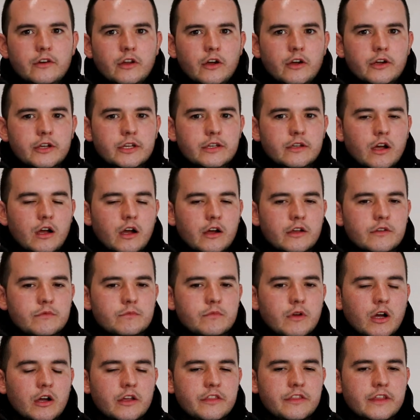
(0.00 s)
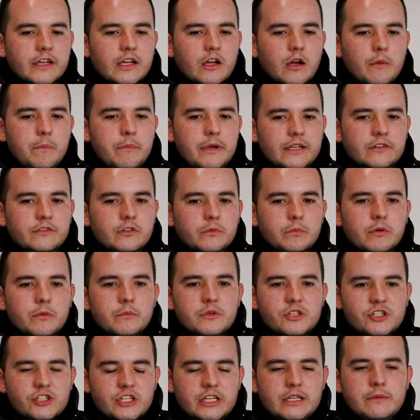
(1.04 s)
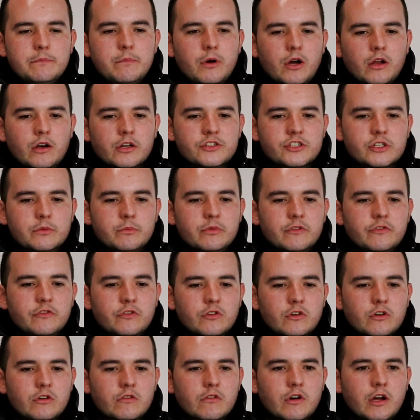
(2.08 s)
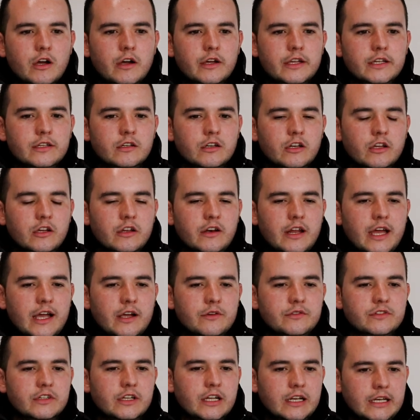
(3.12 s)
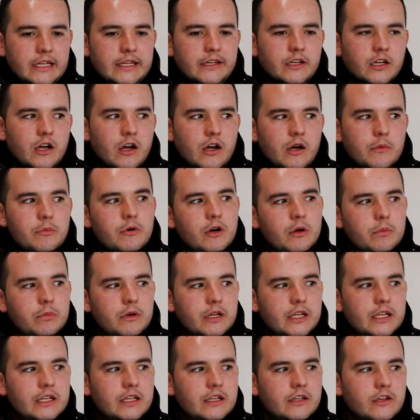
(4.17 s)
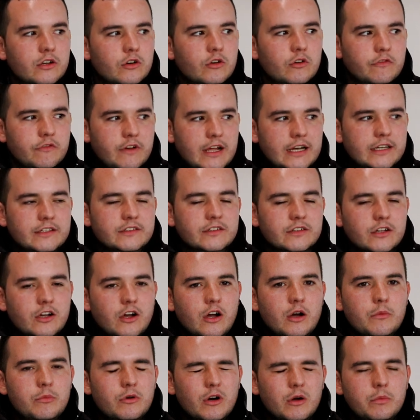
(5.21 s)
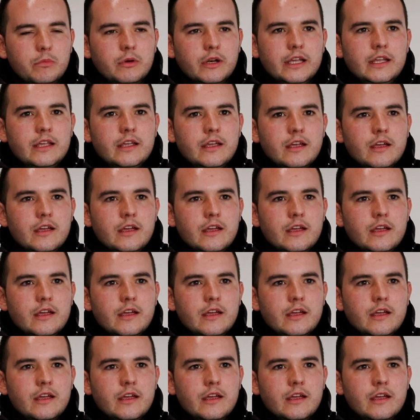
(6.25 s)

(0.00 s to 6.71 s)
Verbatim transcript: I think I picked up a machine polisher before I learned how to clean a car properly, or valet a car properly,